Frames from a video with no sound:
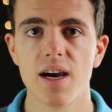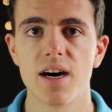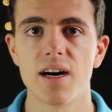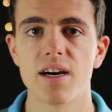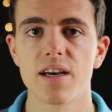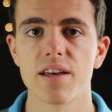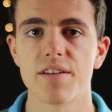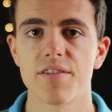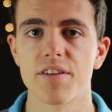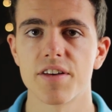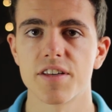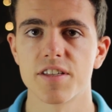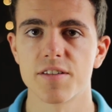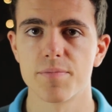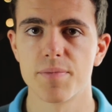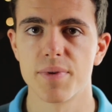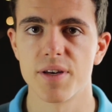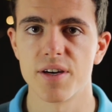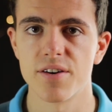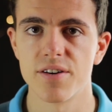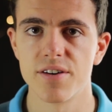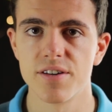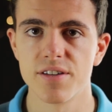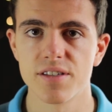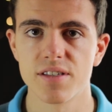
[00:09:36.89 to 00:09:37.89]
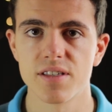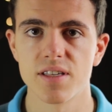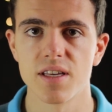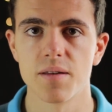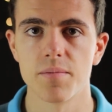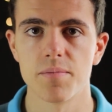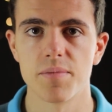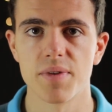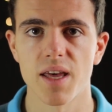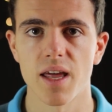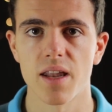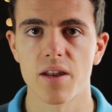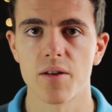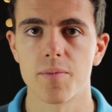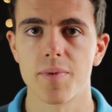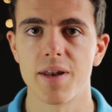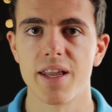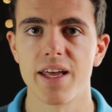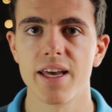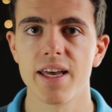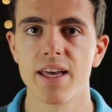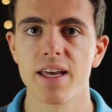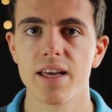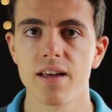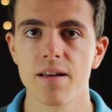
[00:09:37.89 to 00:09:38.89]
I have experience in piano
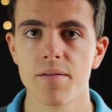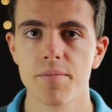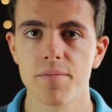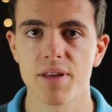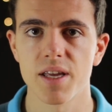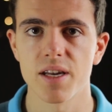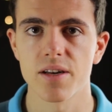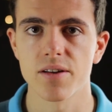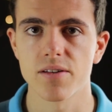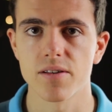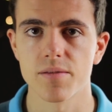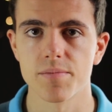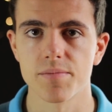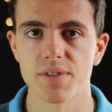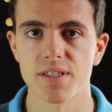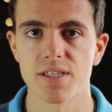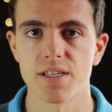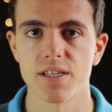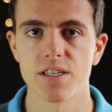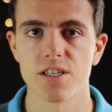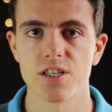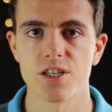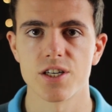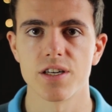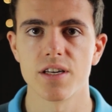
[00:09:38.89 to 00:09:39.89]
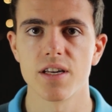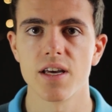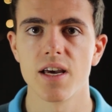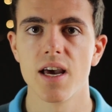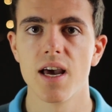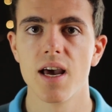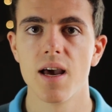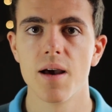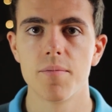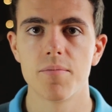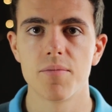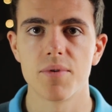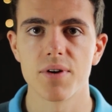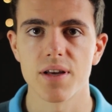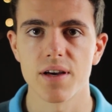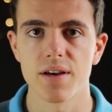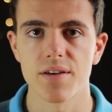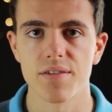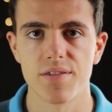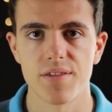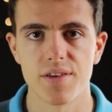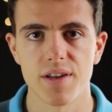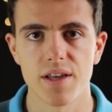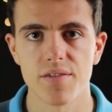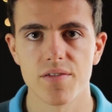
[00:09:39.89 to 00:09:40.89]
playing, piano composition, but
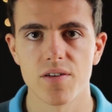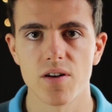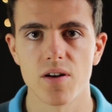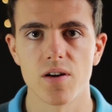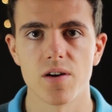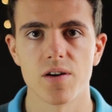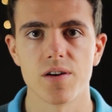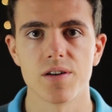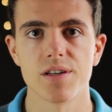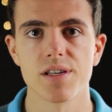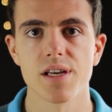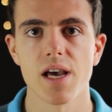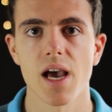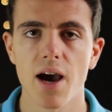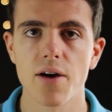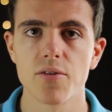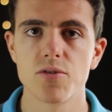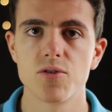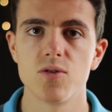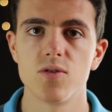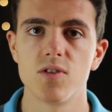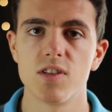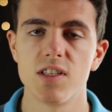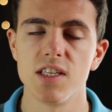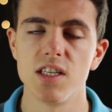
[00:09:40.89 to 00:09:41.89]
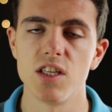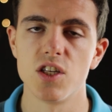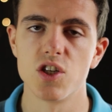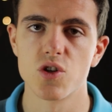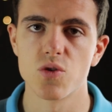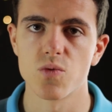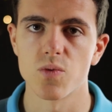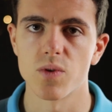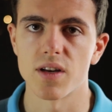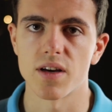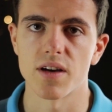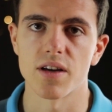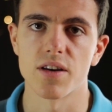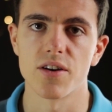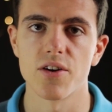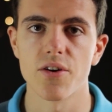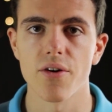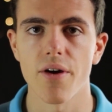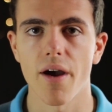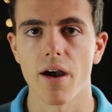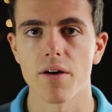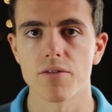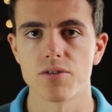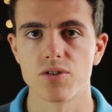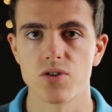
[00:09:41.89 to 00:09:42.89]
I've never learned how to teach what I know
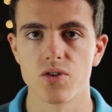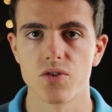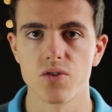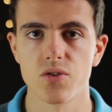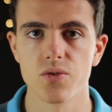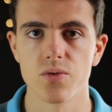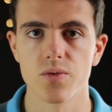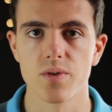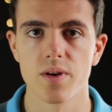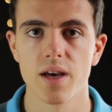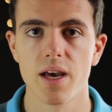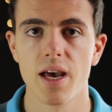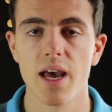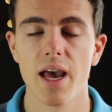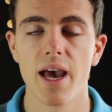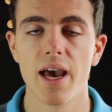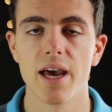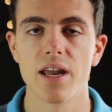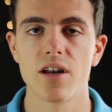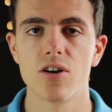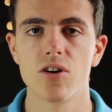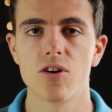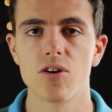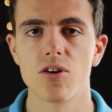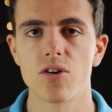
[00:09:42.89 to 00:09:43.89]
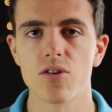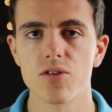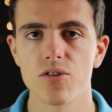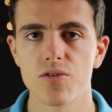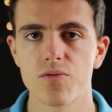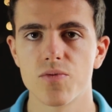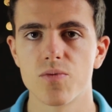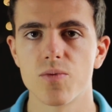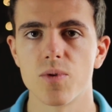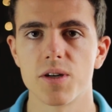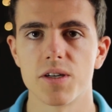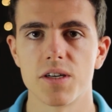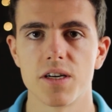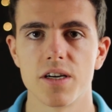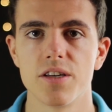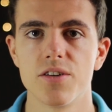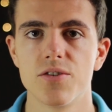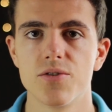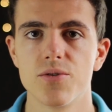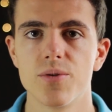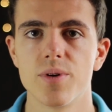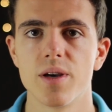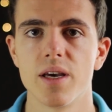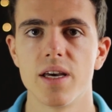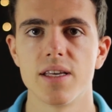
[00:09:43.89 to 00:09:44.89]
how to do. And a lot of what I
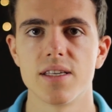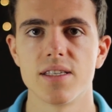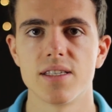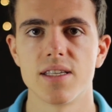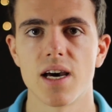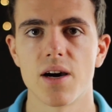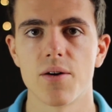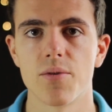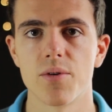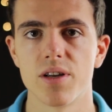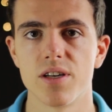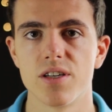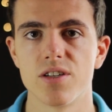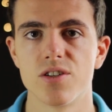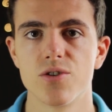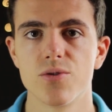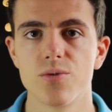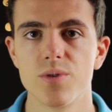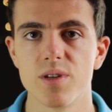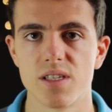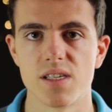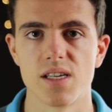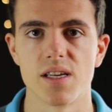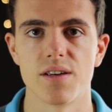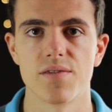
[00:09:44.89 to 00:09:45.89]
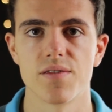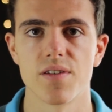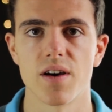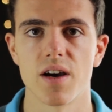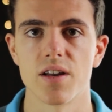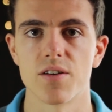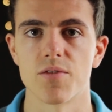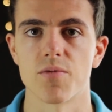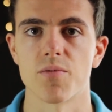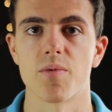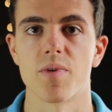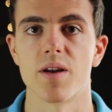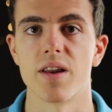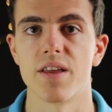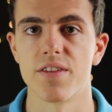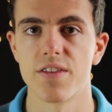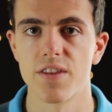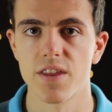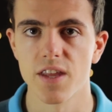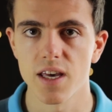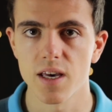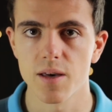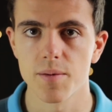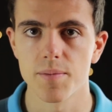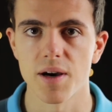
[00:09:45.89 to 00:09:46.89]
do is now intuitive. I don't really
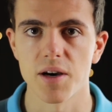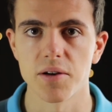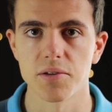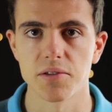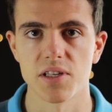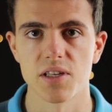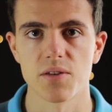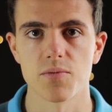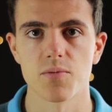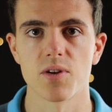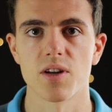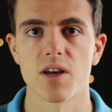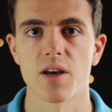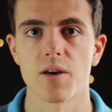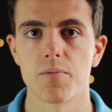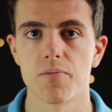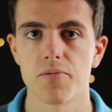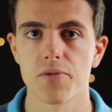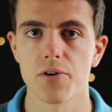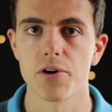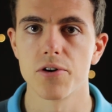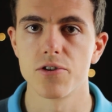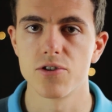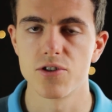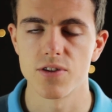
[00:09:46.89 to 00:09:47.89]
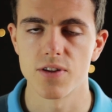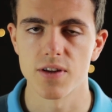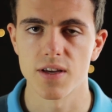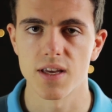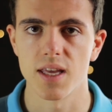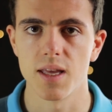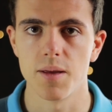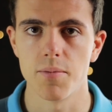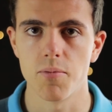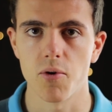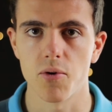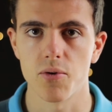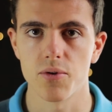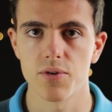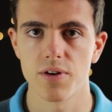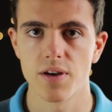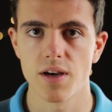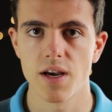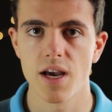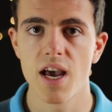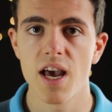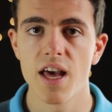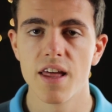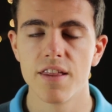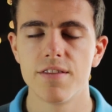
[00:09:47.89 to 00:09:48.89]
think about it when I approach the keyboard.
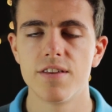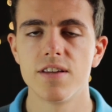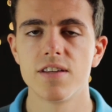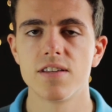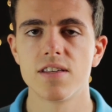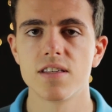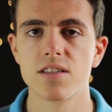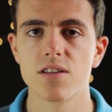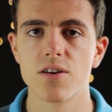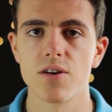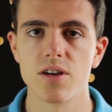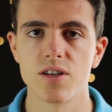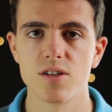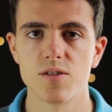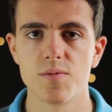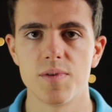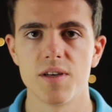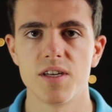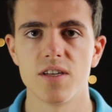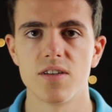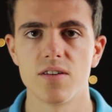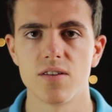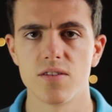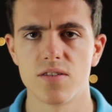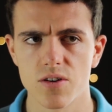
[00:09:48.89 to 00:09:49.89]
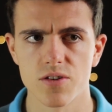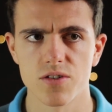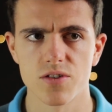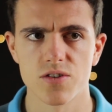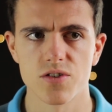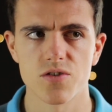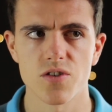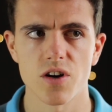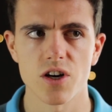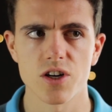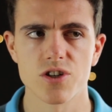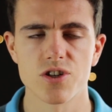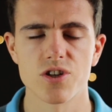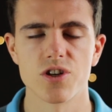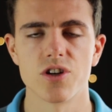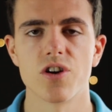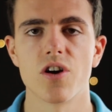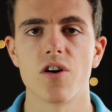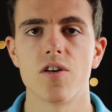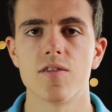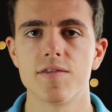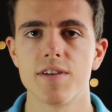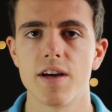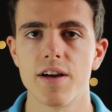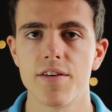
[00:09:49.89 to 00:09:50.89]
This is going to be a deconstruction
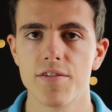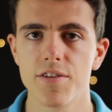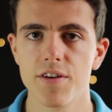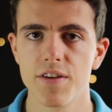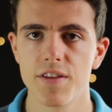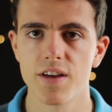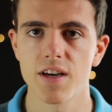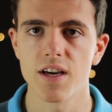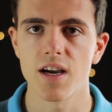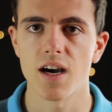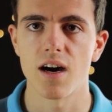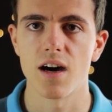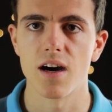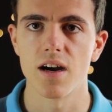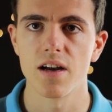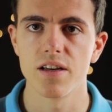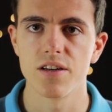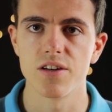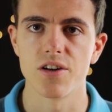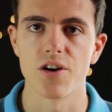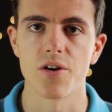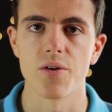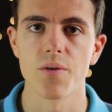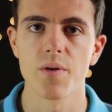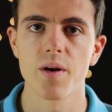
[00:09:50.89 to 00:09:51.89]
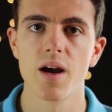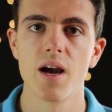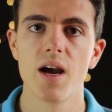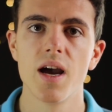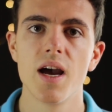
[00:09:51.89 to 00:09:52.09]
of everything I know